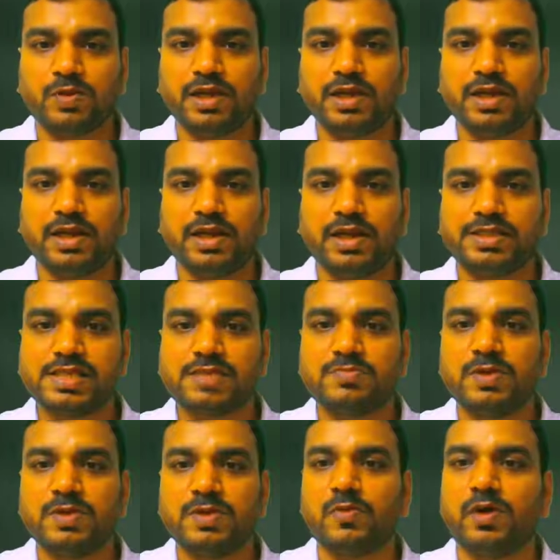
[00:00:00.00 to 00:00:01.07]
Okay, let
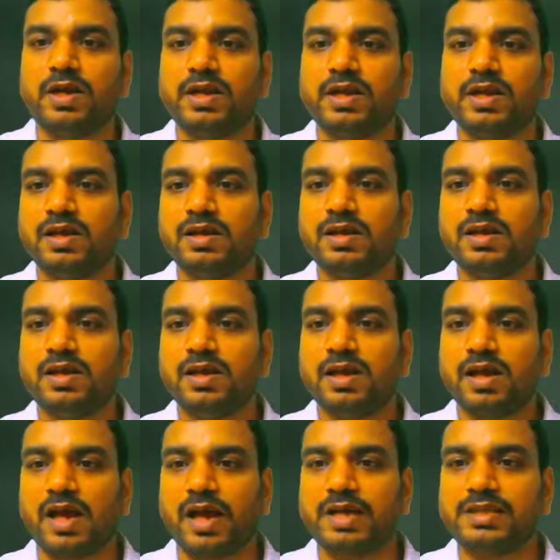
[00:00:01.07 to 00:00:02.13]
this be point A
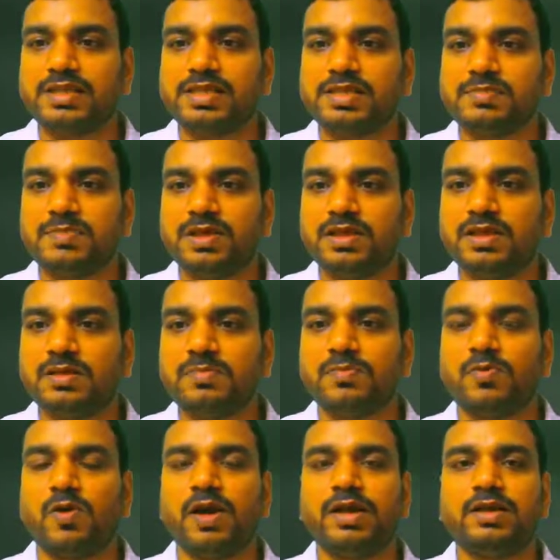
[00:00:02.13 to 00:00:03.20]
and this be
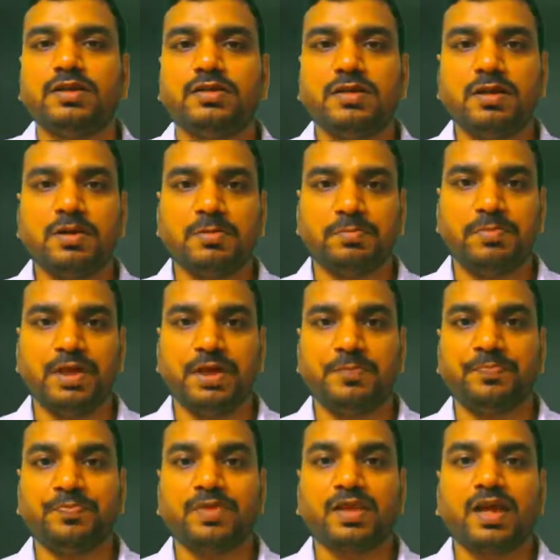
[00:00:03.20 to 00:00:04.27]
the point
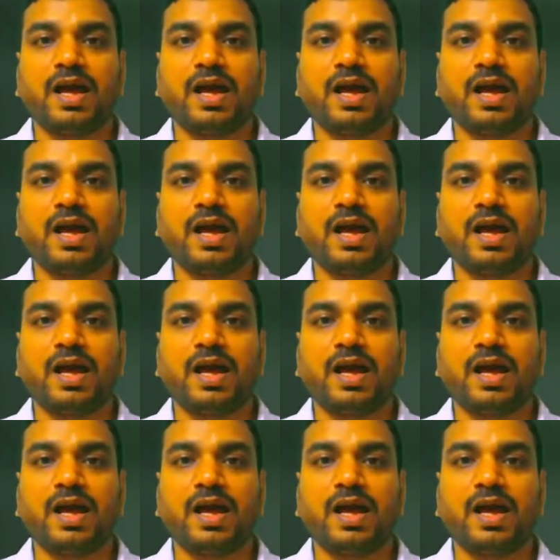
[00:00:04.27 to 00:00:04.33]
B.